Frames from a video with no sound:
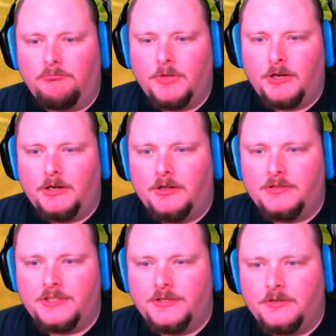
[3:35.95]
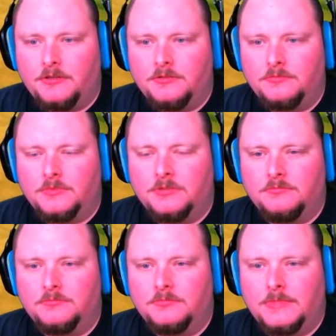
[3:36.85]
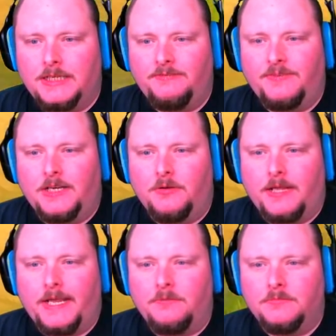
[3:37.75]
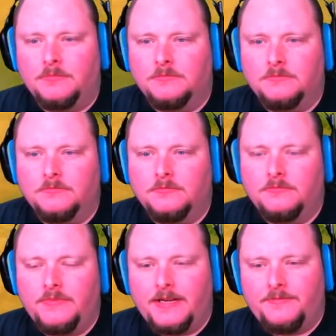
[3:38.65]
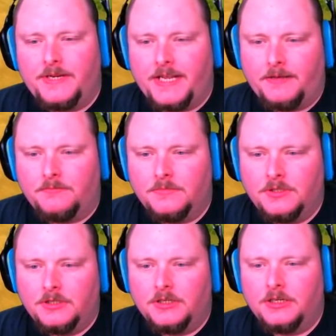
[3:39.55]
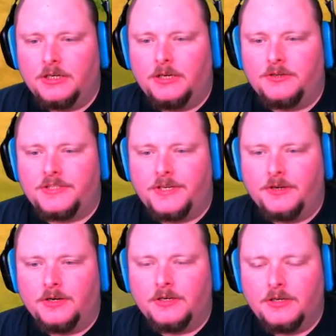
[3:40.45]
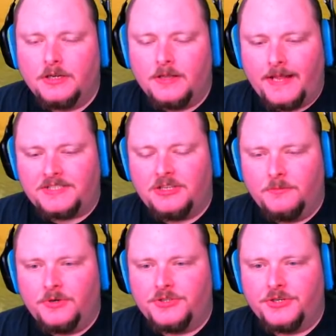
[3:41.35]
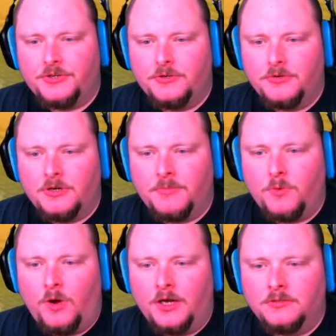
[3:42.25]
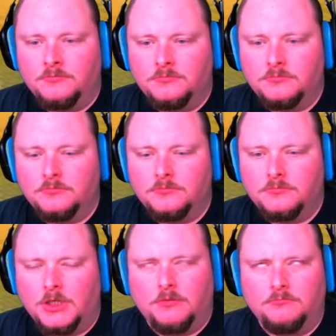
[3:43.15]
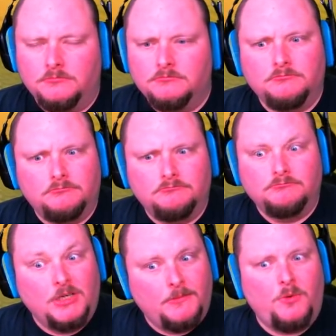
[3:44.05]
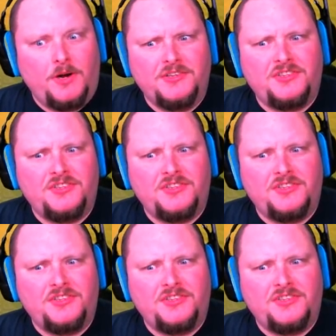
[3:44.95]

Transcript: And close the door. Oh, no. Not follow cam. Yeah, free cam. Close the door. That's number 2. Number 1. No. Number 1 is the